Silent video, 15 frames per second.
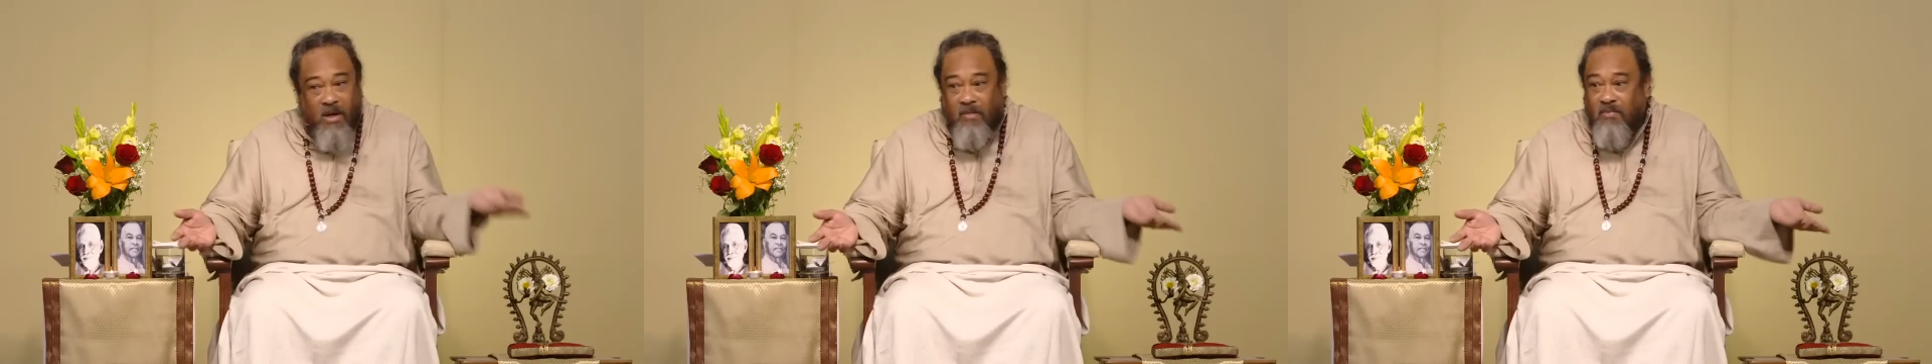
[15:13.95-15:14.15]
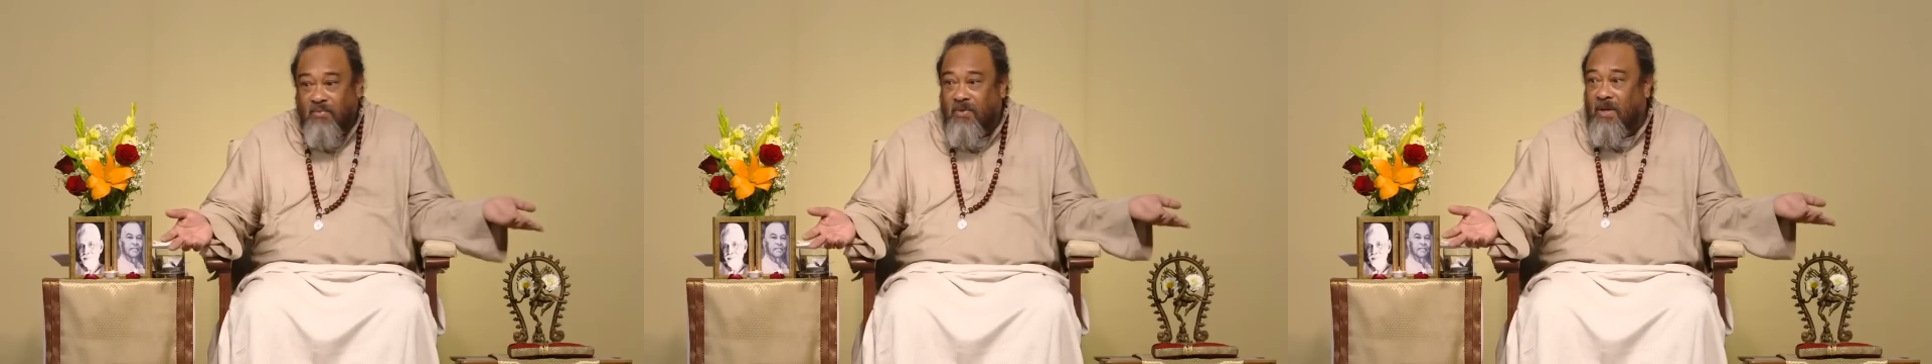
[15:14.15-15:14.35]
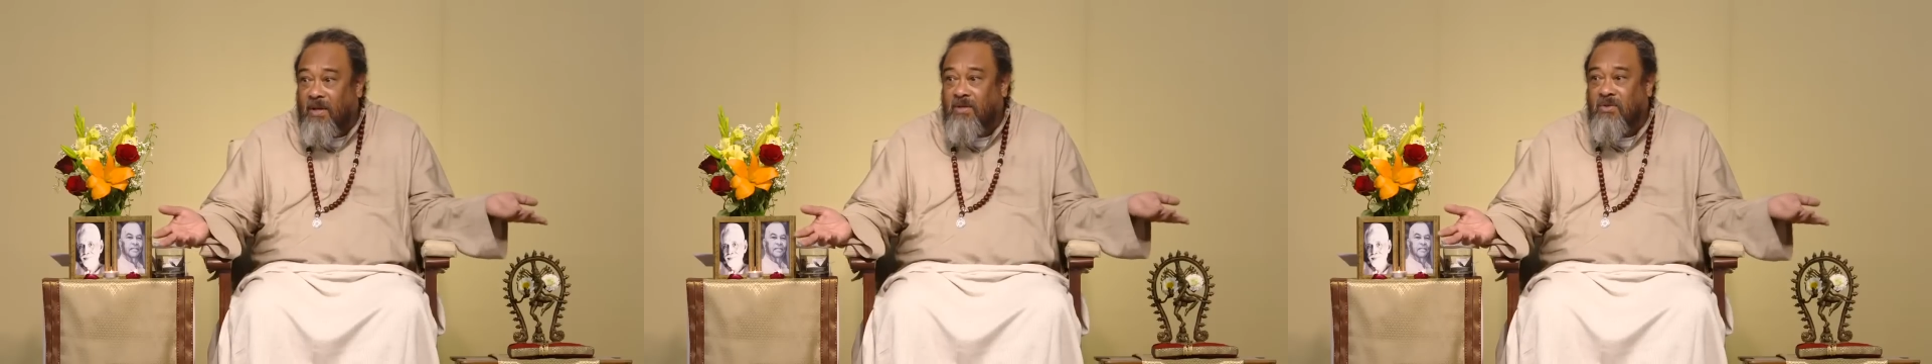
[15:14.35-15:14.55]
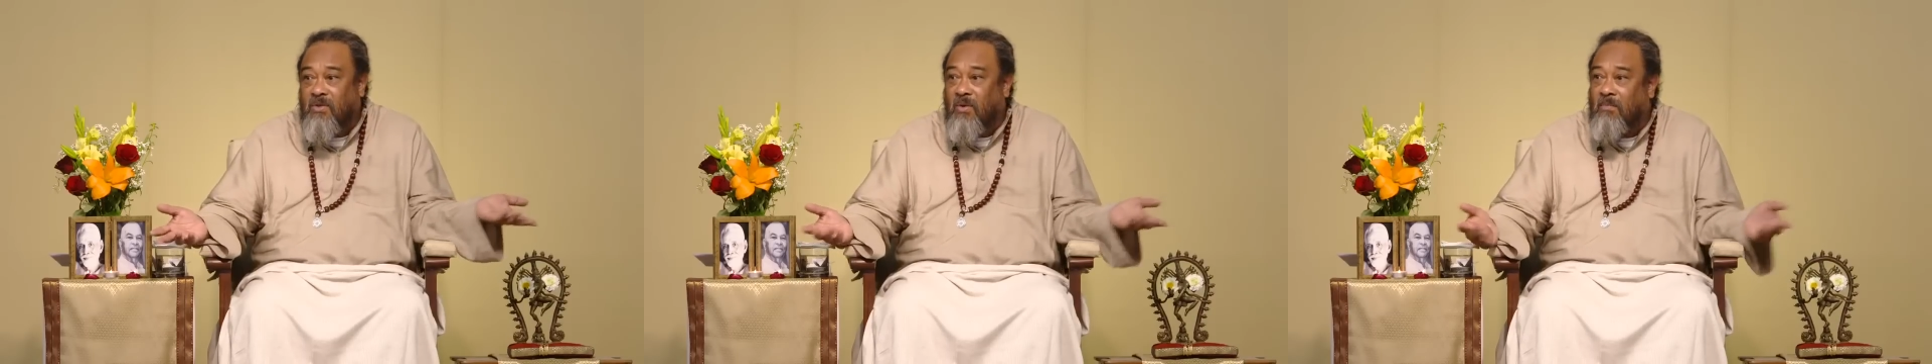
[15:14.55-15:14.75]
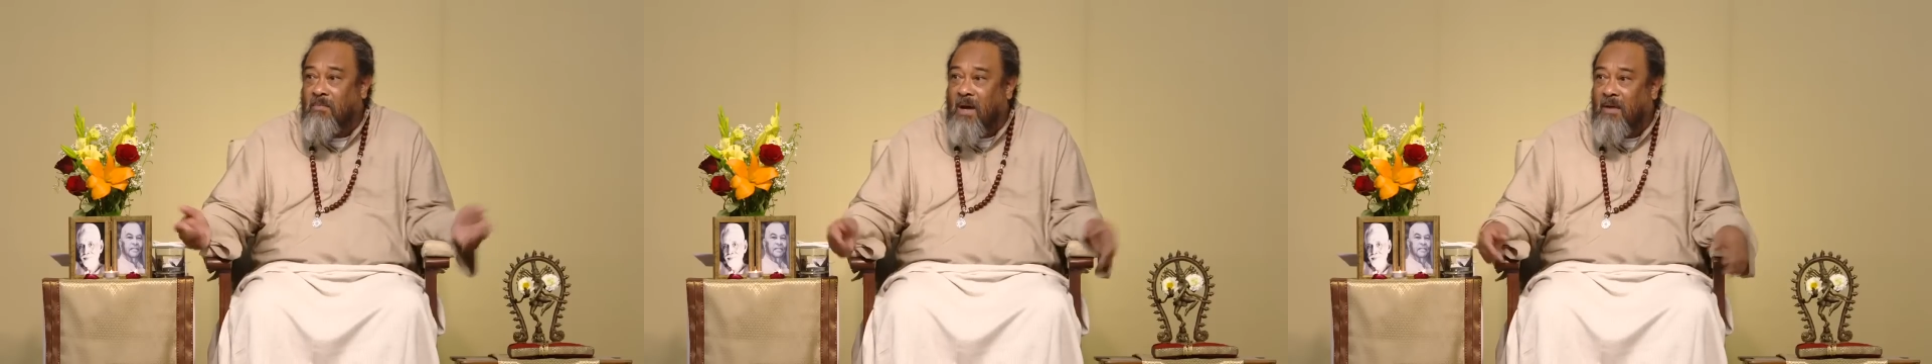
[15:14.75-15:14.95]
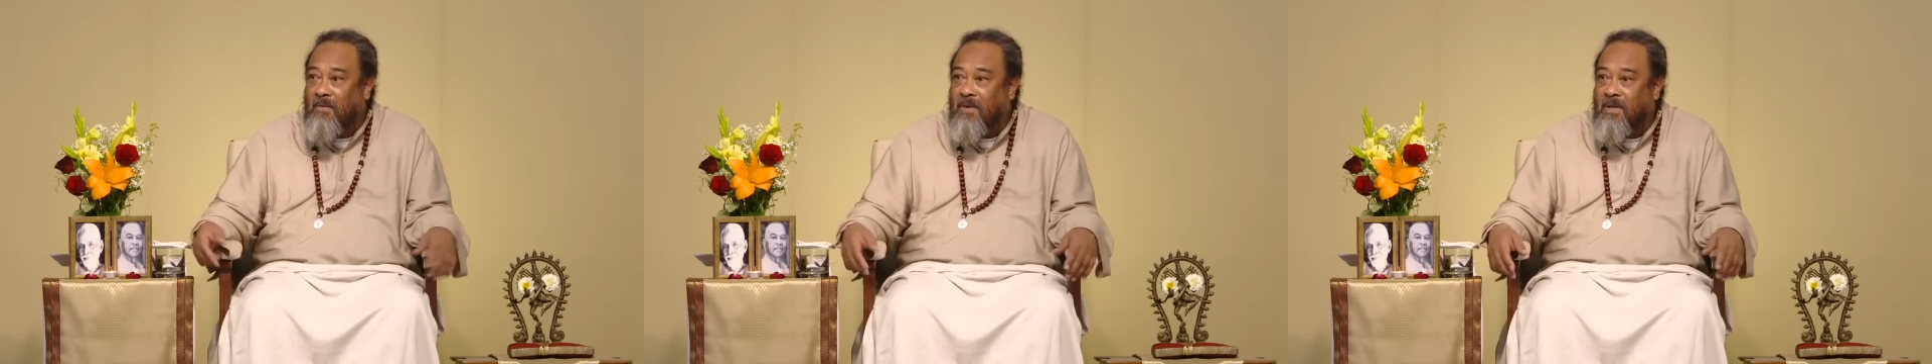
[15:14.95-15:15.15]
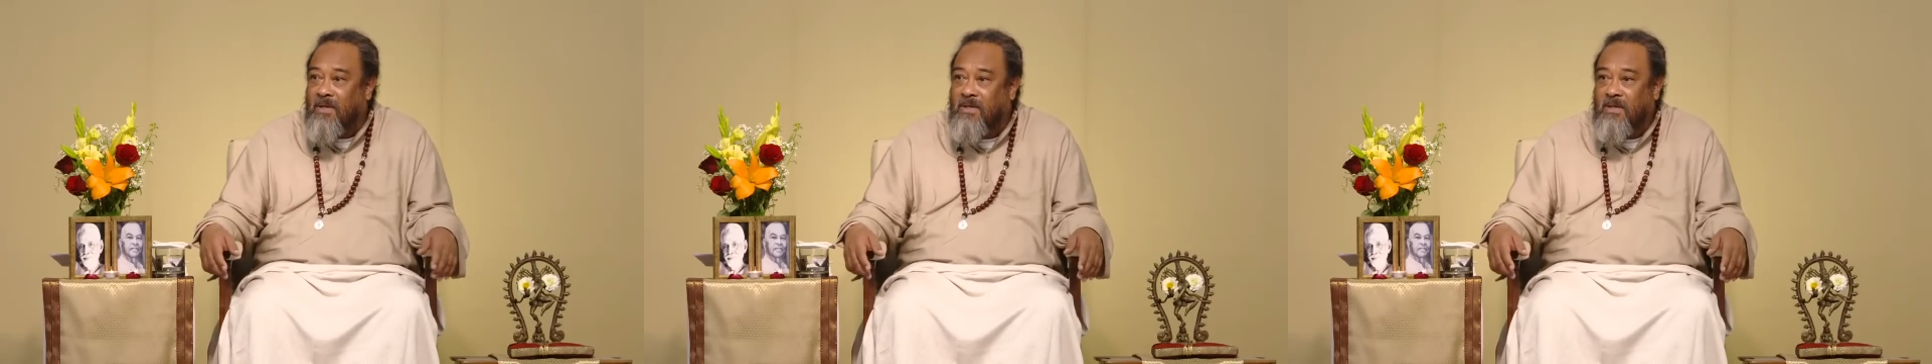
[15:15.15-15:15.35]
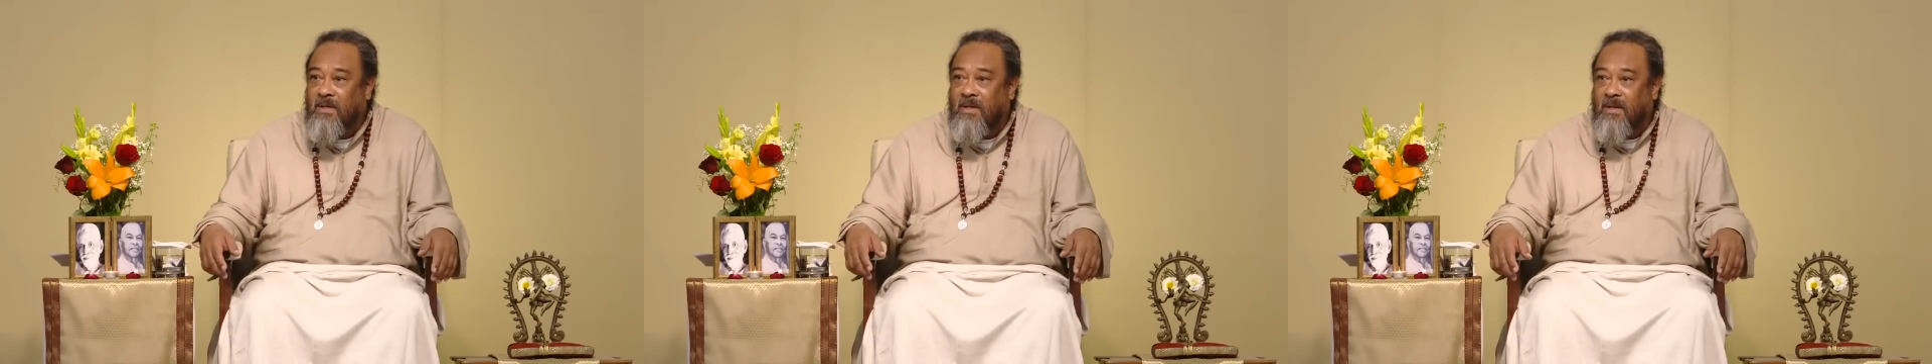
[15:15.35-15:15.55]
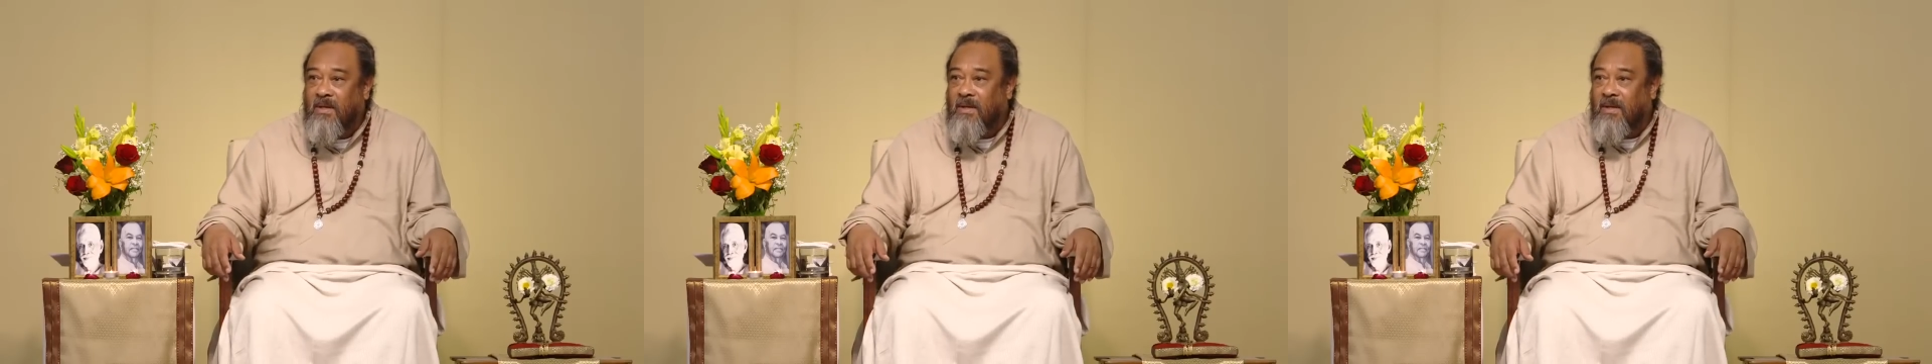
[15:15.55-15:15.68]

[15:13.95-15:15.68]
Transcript: I'm feeling so marvelous.